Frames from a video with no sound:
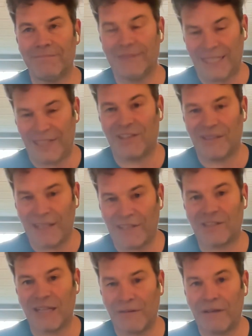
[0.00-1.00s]
That's
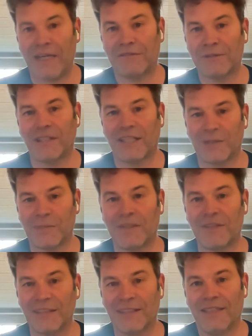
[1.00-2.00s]
next level
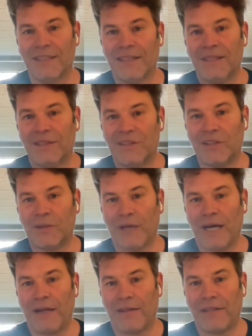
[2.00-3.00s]
advertisement. So
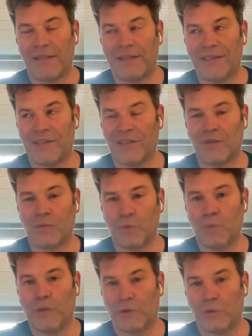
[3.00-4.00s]
I think that's
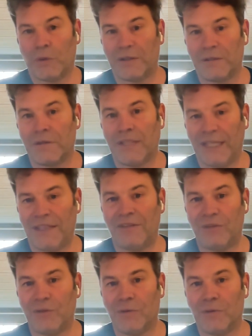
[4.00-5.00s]
where we're heading
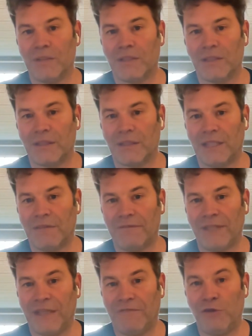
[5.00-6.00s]
to.
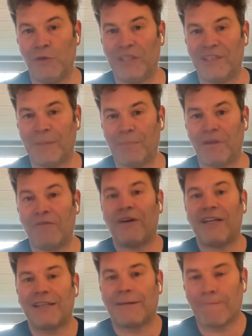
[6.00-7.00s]
If you accept the
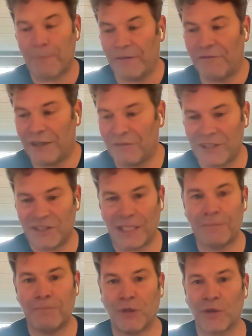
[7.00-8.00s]
fact that the VFX can
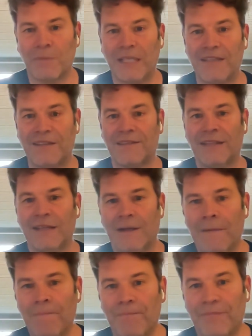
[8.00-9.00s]
be automated,
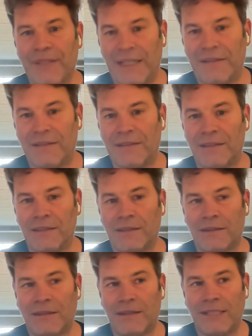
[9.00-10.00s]
then
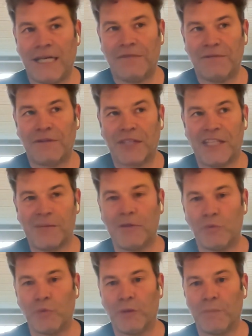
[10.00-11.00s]

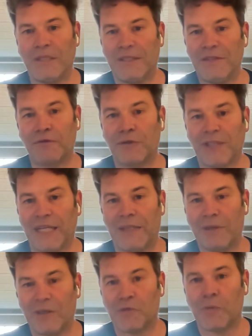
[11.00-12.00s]
advertisement will be a different
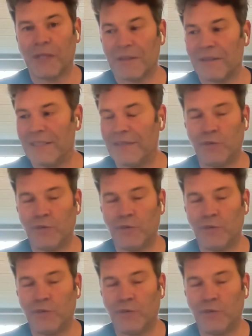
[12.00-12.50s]
animal as well in